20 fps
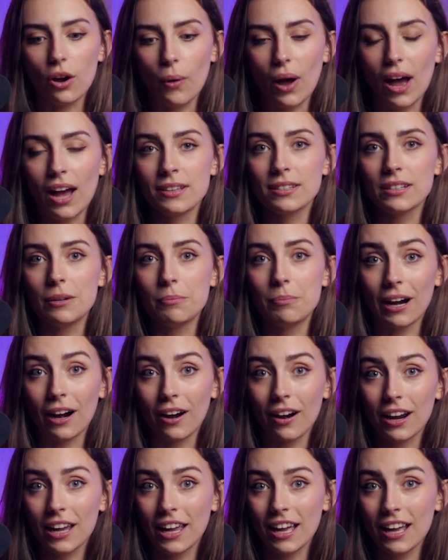as an
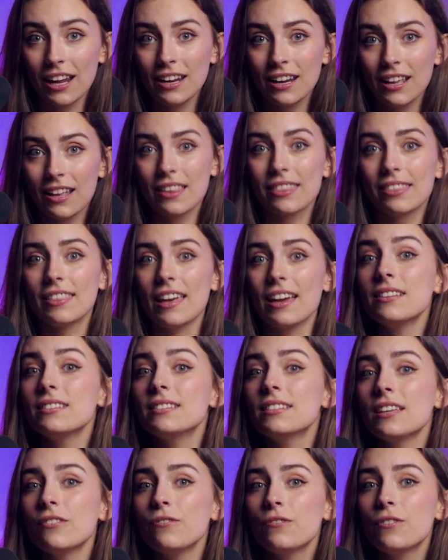American, things
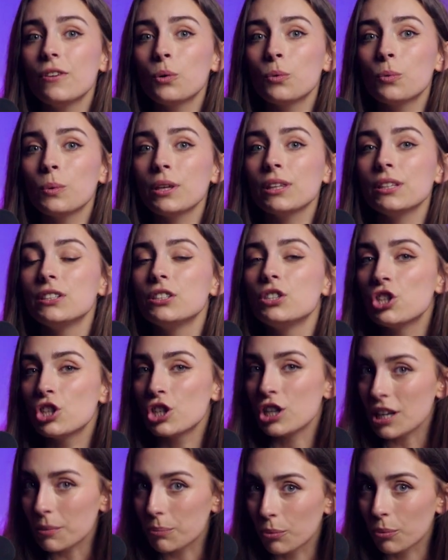can feel really
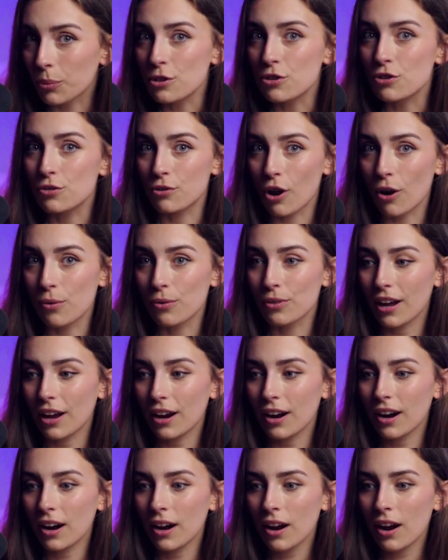cheap when you go
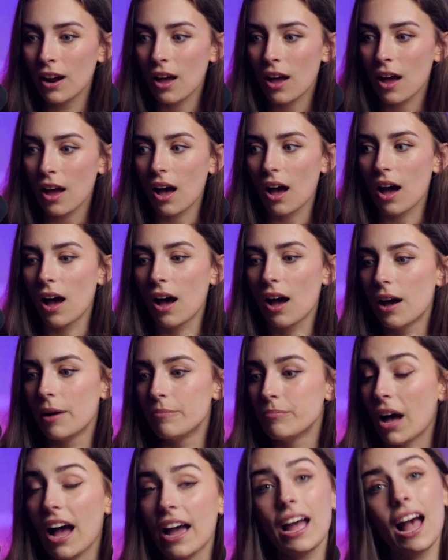there.
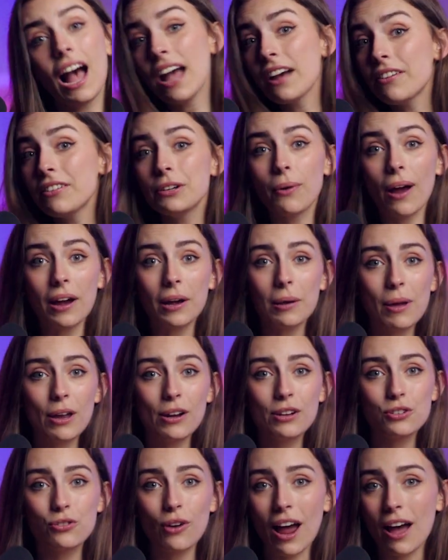I highly
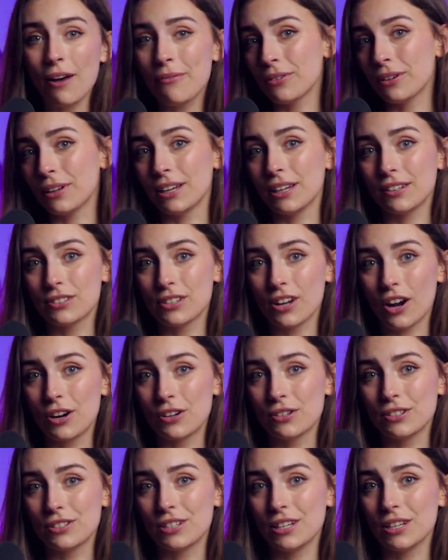recommend traveling to
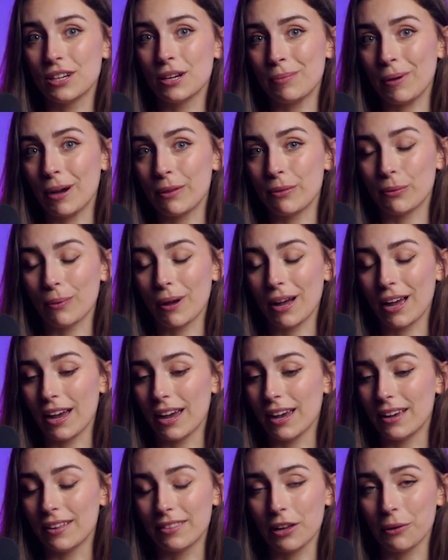Argentina, by the
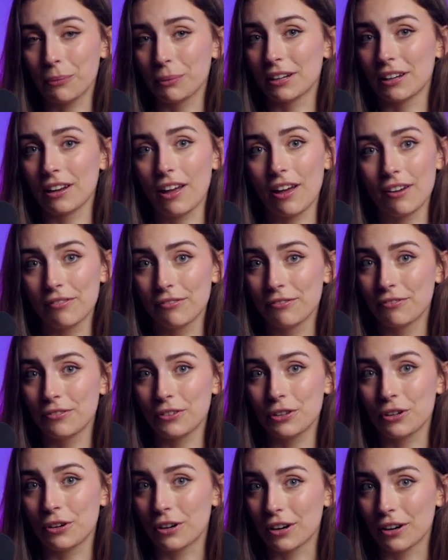way. They would love
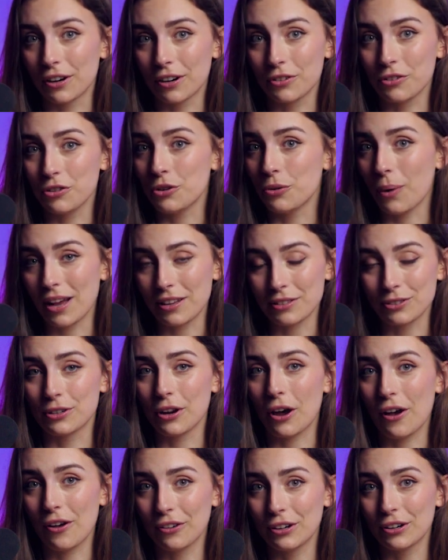your US
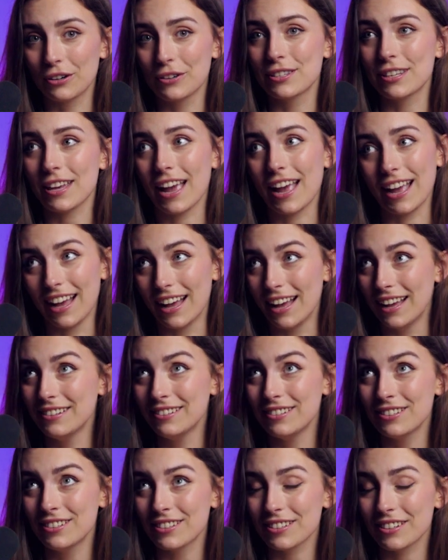dollars,
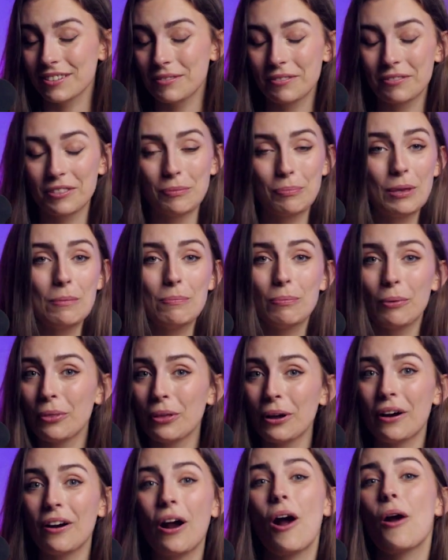and the people
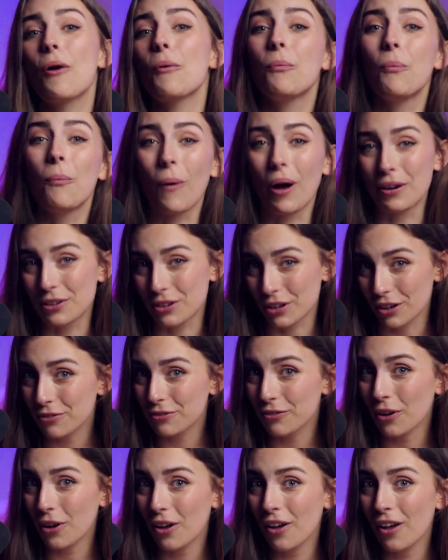there are
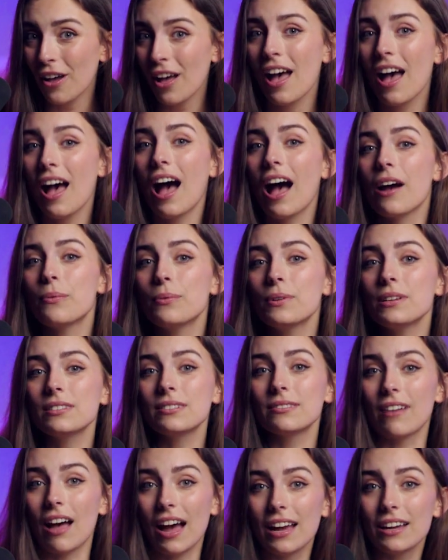wonderful. I was
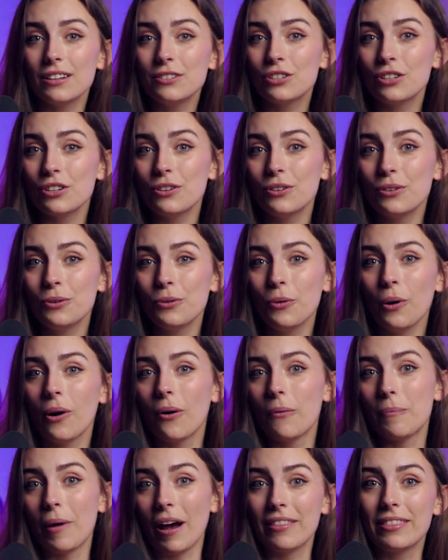lied to
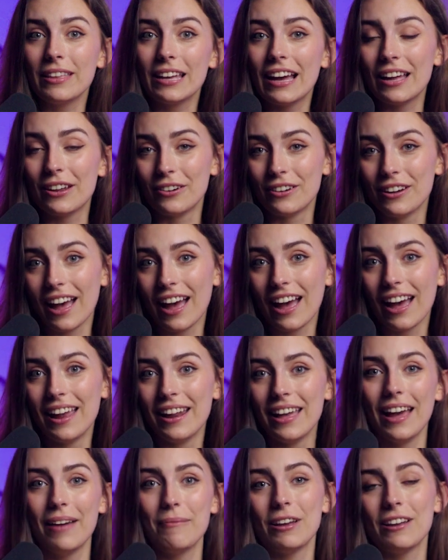by the
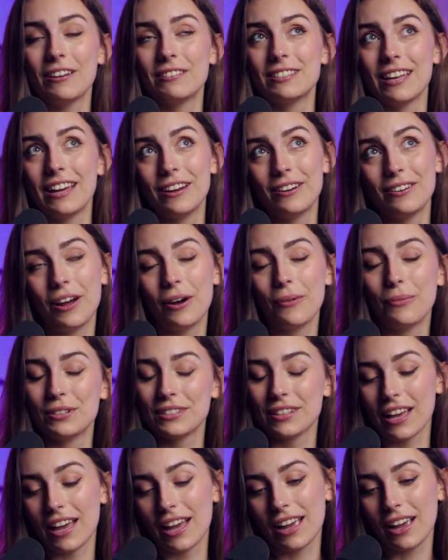internet because the internet
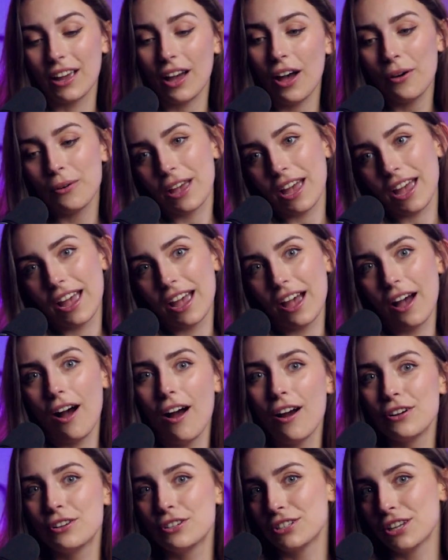was like, okay,
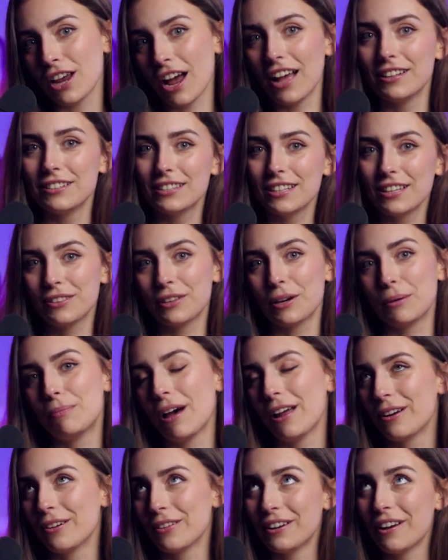Argentines think they're
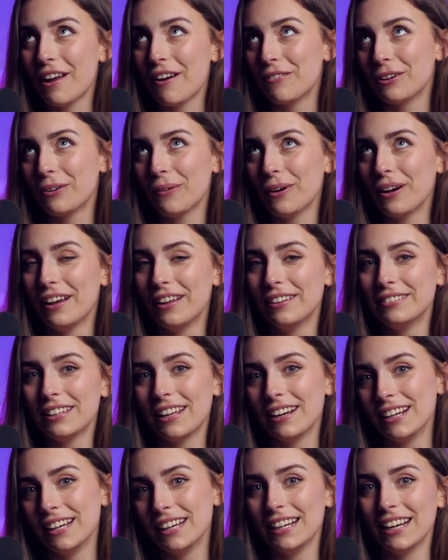better than everyone, da
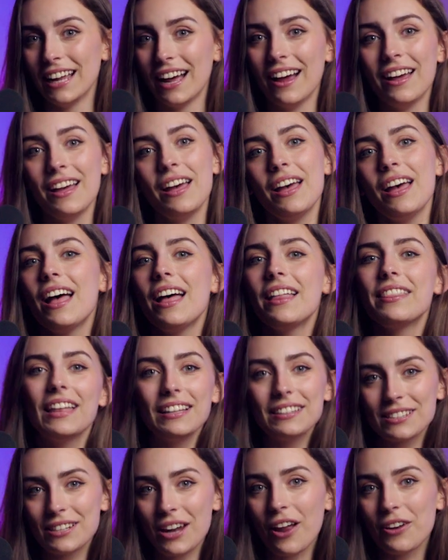da da da.
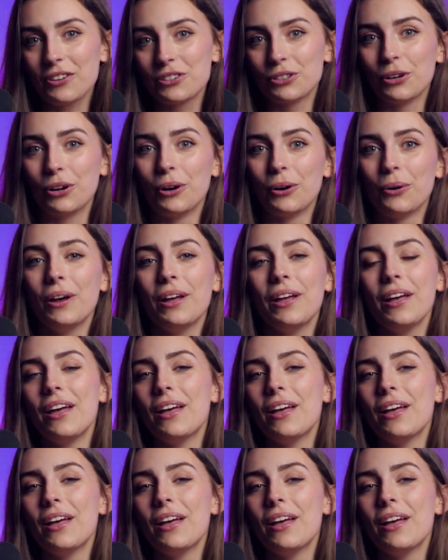That's not true.